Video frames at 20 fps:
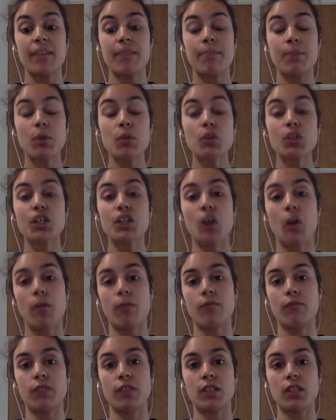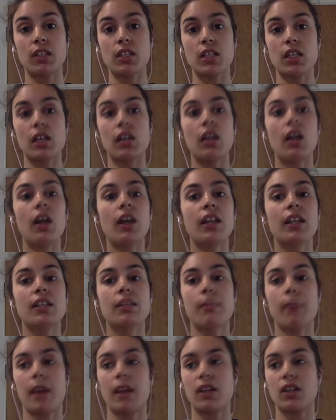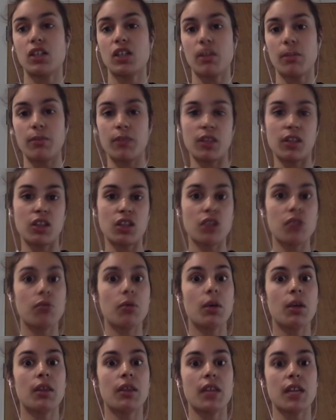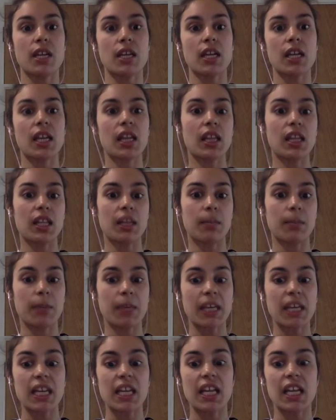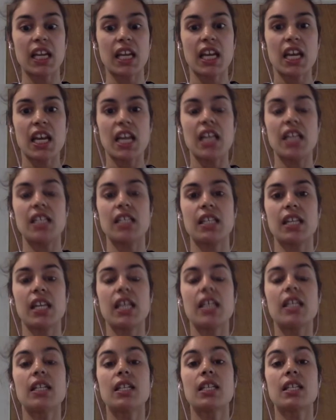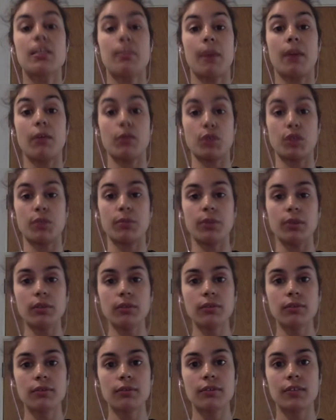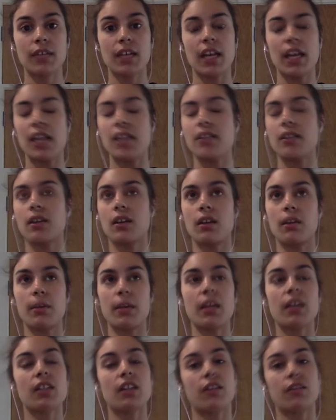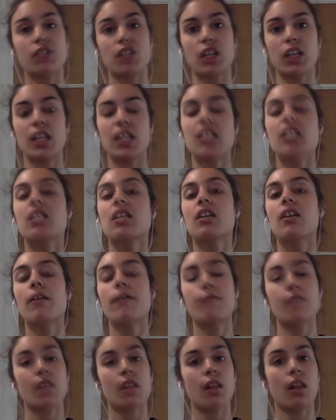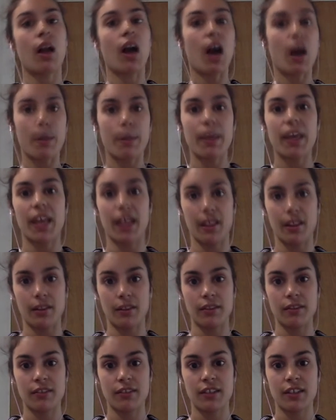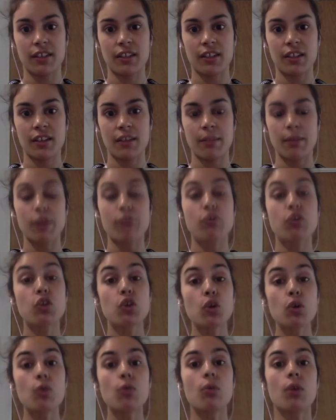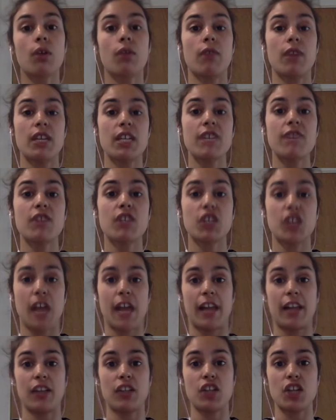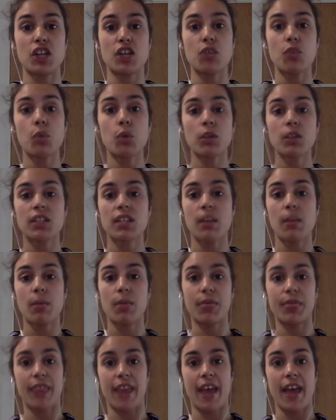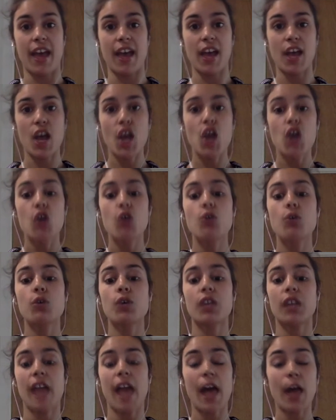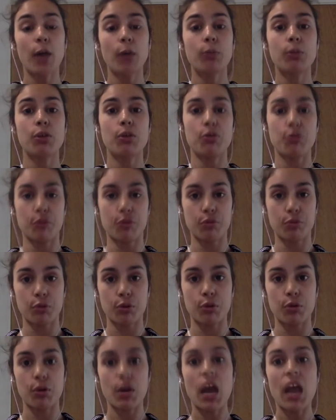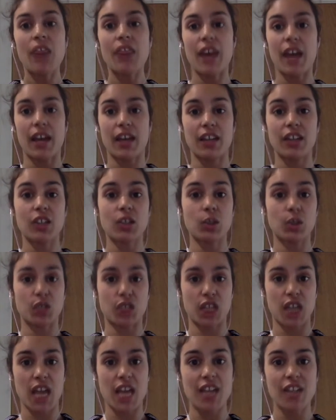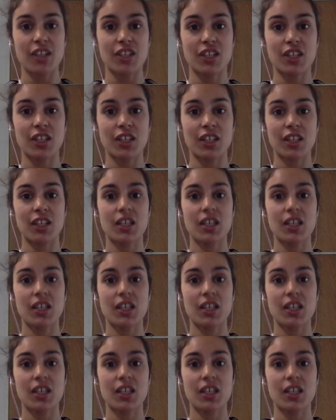Building confidence, learning to manage something that you think in the beginning is insurmountable, is going to be a tough journey. It's going to feel uphill. But if you are ready for the challenge and you want someone there who can help you through that initial stage,